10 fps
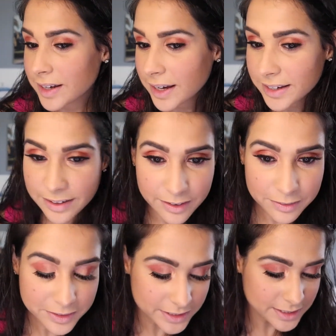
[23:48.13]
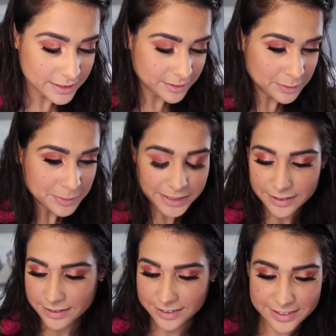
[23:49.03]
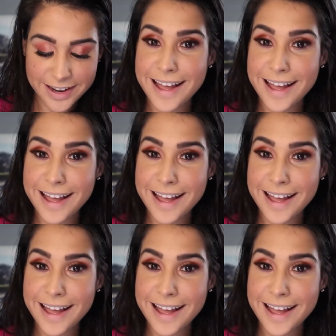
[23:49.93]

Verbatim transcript: I love it oh my gosh